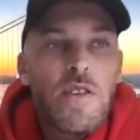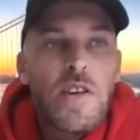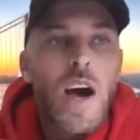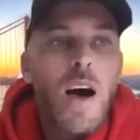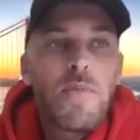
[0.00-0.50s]
the
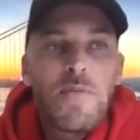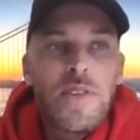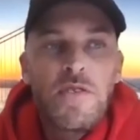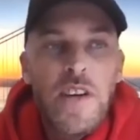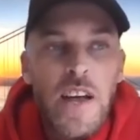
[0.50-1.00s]

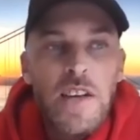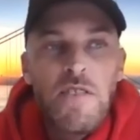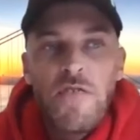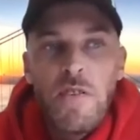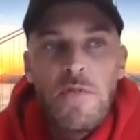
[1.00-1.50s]
compliments you're getting
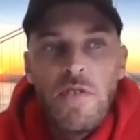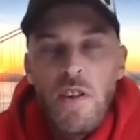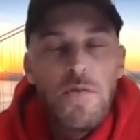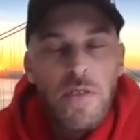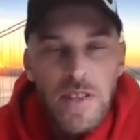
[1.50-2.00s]
from your
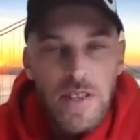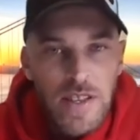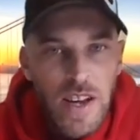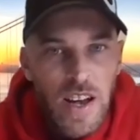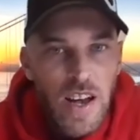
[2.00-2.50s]
loved ones.